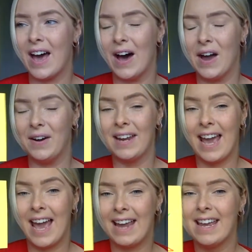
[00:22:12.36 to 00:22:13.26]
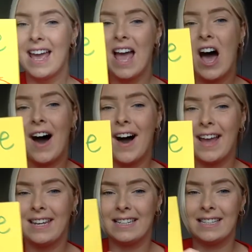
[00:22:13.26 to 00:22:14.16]
Okay,
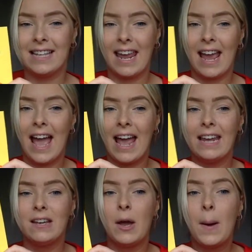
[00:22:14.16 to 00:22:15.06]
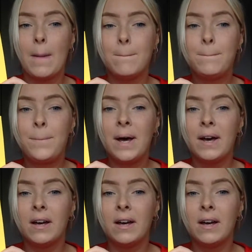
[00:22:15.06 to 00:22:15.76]
I can see a P.